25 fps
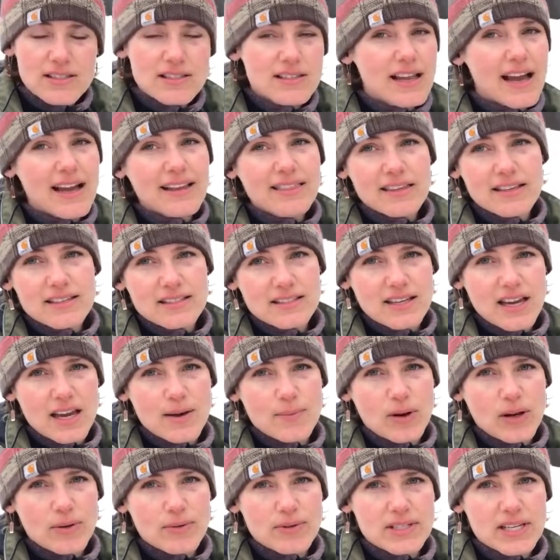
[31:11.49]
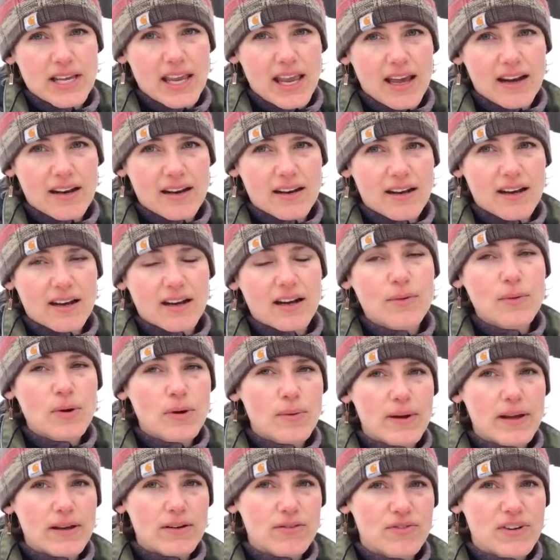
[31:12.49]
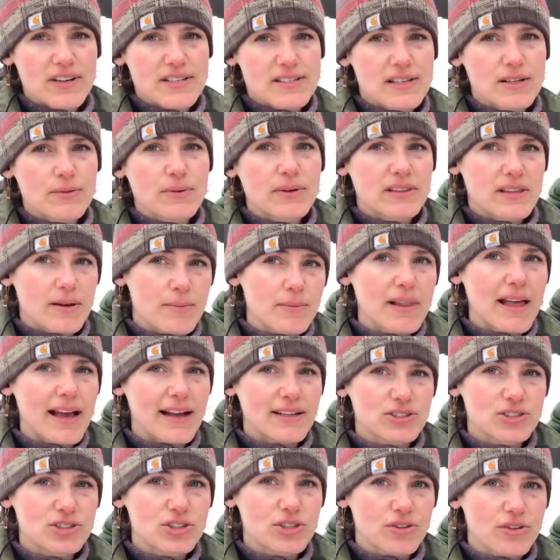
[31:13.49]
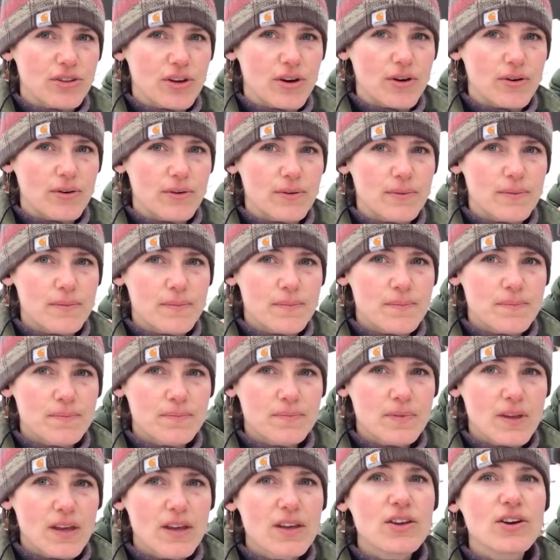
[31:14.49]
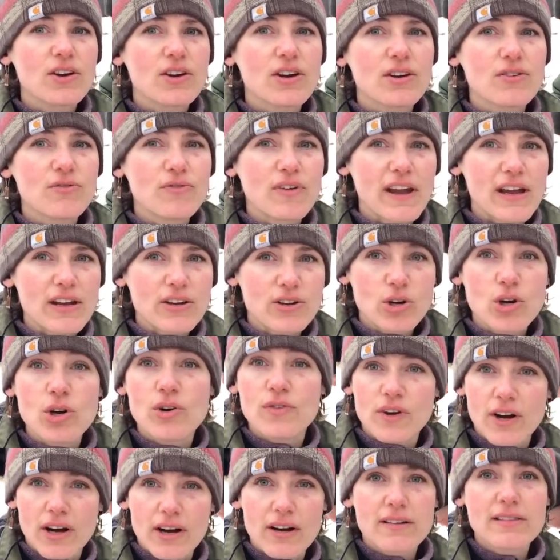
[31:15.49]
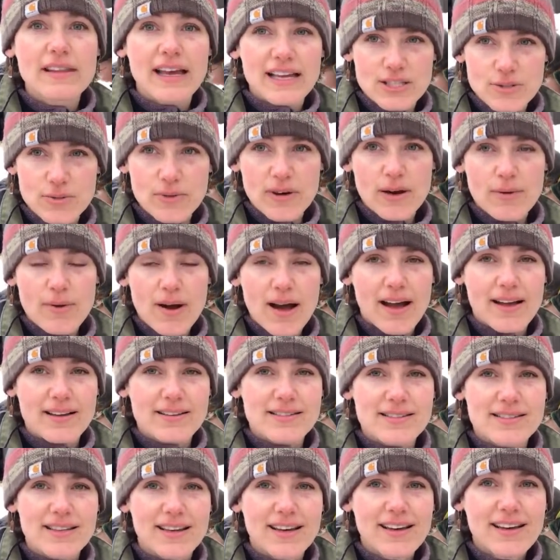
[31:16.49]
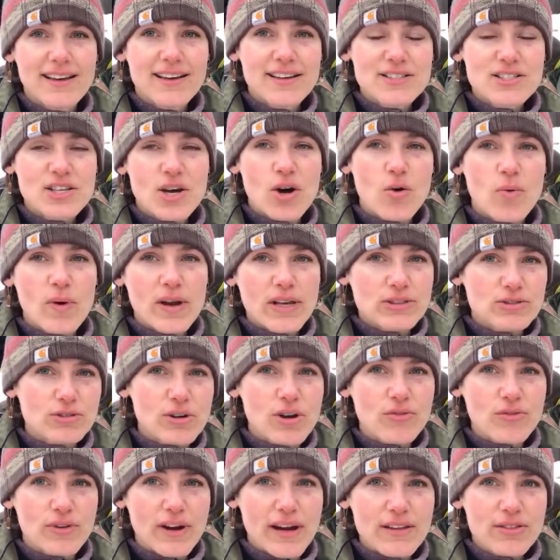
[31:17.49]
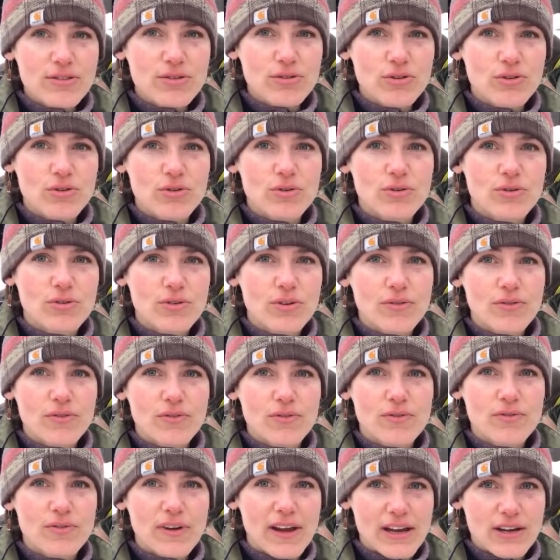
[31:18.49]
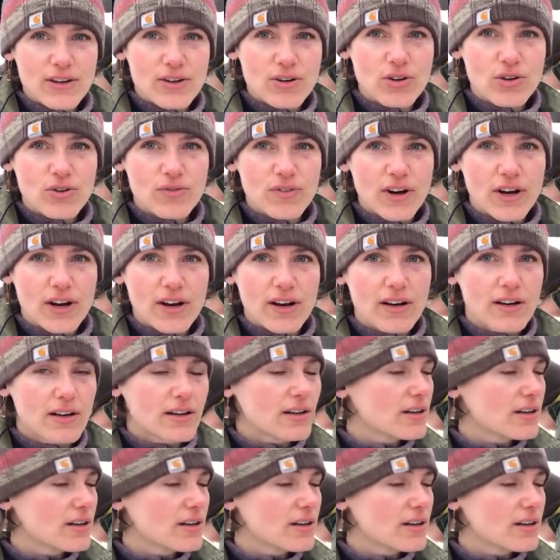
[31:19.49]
Not this time when I went to Canada. We went and visited with them last year though. You're in Vancouver. That's where I was. So we drove right through Vancouver.